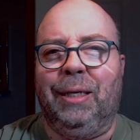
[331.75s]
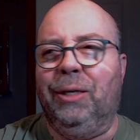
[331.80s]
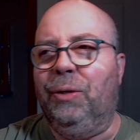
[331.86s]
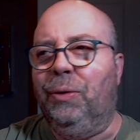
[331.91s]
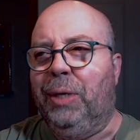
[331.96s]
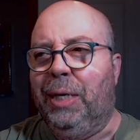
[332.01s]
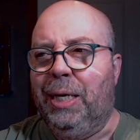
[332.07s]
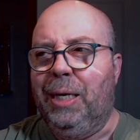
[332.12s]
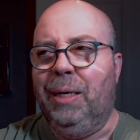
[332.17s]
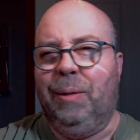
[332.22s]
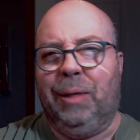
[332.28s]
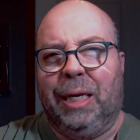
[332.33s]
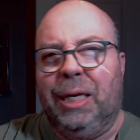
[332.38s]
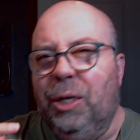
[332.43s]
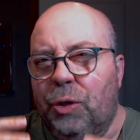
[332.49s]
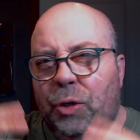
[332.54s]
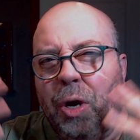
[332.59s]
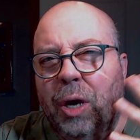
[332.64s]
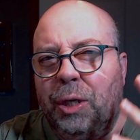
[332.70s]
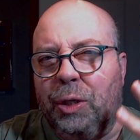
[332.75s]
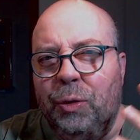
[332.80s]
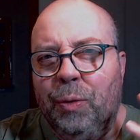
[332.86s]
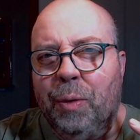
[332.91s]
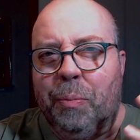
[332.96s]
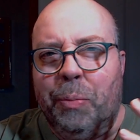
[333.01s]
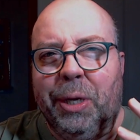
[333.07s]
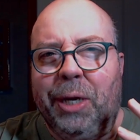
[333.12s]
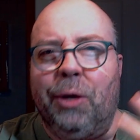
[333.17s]
You know, can you talk
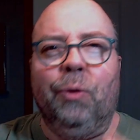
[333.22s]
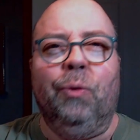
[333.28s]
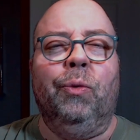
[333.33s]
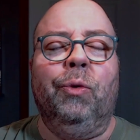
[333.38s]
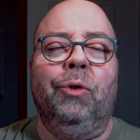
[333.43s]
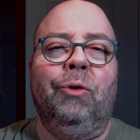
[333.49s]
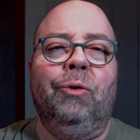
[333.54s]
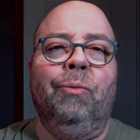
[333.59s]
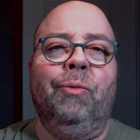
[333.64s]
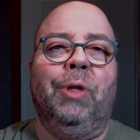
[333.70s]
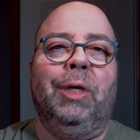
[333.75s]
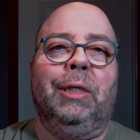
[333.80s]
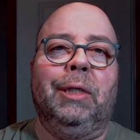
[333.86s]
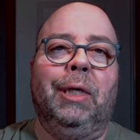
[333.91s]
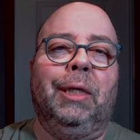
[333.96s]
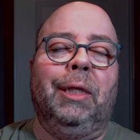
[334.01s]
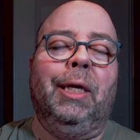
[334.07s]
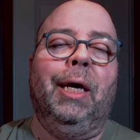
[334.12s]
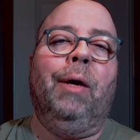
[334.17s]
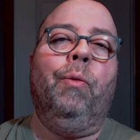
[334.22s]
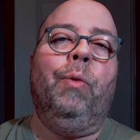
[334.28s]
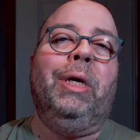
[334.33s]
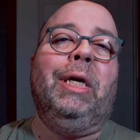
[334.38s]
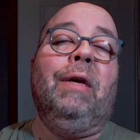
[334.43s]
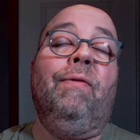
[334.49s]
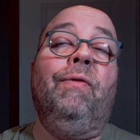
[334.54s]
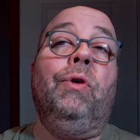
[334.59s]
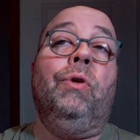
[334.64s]
to a bigger room? Things like that. We
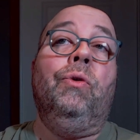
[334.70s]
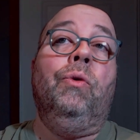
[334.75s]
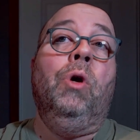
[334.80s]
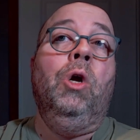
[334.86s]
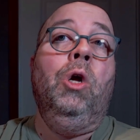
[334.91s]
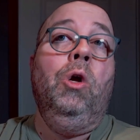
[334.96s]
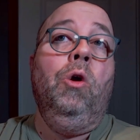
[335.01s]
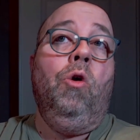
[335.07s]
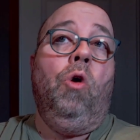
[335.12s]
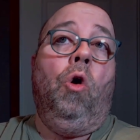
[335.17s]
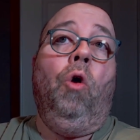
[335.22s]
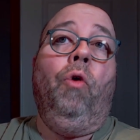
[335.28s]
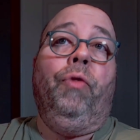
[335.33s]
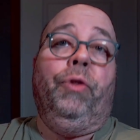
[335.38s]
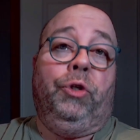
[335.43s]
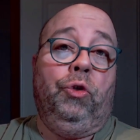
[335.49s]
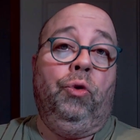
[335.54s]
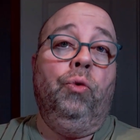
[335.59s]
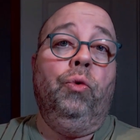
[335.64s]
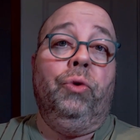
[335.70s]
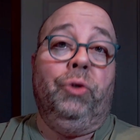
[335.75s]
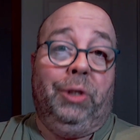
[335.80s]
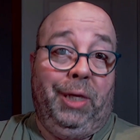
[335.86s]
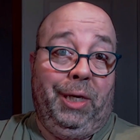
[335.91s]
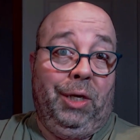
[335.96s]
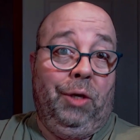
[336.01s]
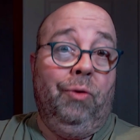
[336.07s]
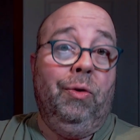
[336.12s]
give you all the tools
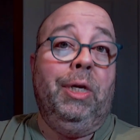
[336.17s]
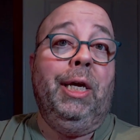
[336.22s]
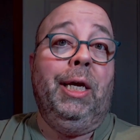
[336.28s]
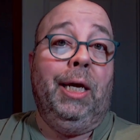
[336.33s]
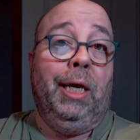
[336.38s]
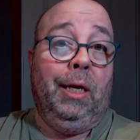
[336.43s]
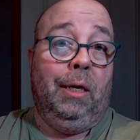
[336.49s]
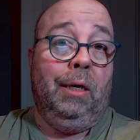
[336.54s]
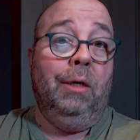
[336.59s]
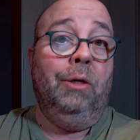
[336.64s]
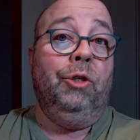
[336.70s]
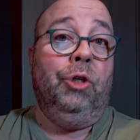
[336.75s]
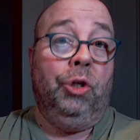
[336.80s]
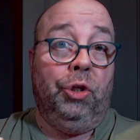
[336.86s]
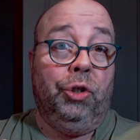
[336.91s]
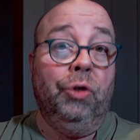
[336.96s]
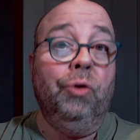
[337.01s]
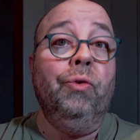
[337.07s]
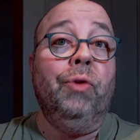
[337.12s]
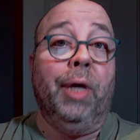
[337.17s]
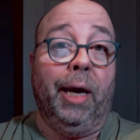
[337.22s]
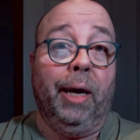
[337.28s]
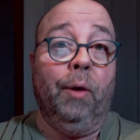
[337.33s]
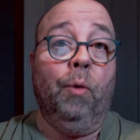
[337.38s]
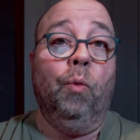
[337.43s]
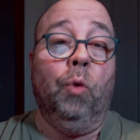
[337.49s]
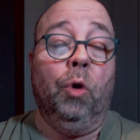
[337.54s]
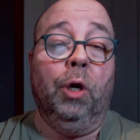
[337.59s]
that you need to do
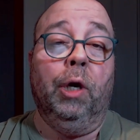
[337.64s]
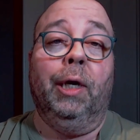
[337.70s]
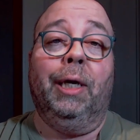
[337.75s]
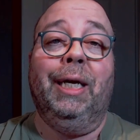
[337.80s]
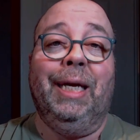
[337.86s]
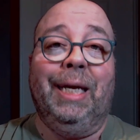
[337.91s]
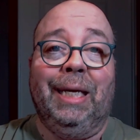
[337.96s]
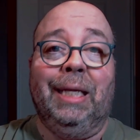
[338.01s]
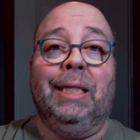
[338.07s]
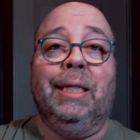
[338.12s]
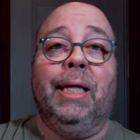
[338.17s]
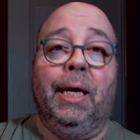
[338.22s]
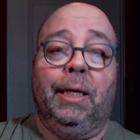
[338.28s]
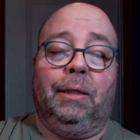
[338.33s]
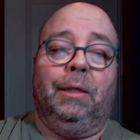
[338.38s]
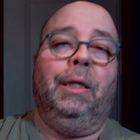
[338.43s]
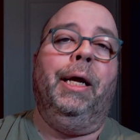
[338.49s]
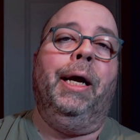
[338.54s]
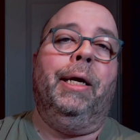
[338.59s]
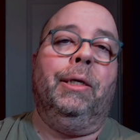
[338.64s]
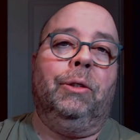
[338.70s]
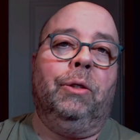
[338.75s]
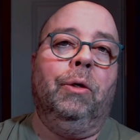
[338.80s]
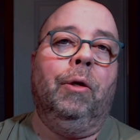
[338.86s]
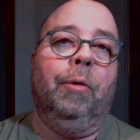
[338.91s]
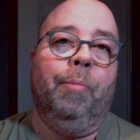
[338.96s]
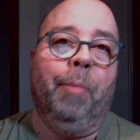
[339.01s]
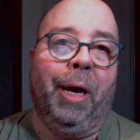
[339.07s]
that work in that class
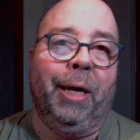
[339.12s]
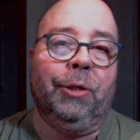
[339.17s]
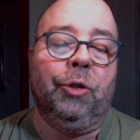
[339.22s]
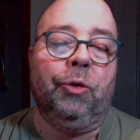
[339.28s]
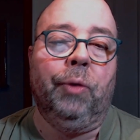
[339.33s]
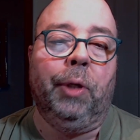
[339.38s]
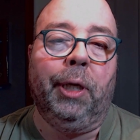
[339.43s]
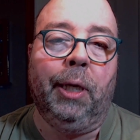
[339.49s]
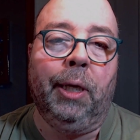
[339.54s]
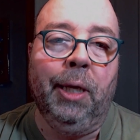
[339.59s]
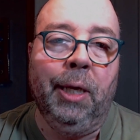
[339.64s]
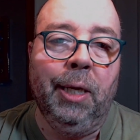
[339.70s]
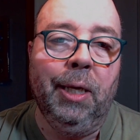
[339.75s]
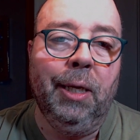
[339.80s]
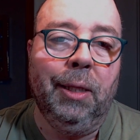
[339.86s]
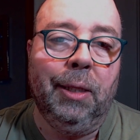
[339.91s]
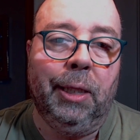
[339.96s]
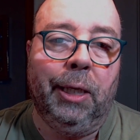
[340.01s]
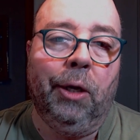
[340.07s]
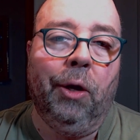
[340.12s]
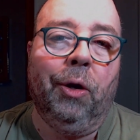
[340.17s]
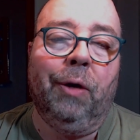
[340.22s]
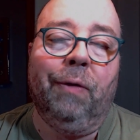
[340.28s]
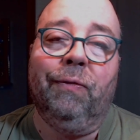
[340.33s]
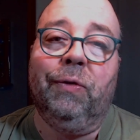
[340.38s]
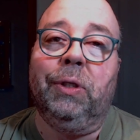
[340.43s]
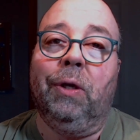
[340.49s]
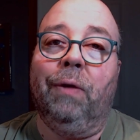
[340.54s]
called Mastering the
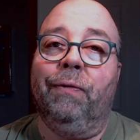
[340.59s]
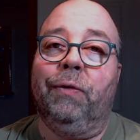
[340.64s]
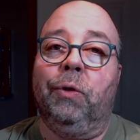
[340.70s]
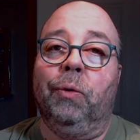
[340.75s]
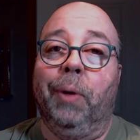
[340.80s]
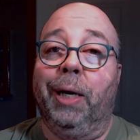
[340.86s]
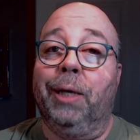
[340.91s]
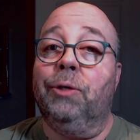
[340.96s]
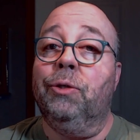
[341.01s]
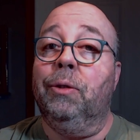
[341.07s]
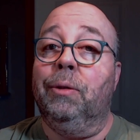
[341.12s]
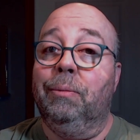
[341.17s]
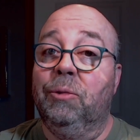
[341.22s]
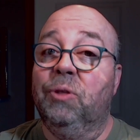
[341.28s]
art of self direction?